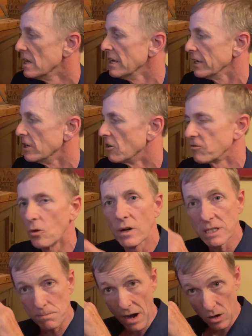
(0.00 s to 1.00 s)
You know, Floyd
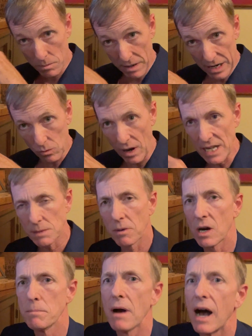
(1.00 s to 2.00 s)
is powered by a
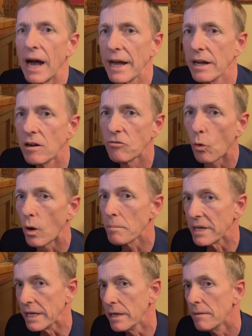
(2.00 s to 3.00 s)
Raspberry Pi
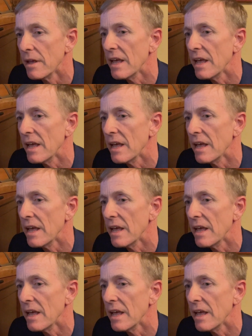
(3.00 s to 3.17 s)
4B,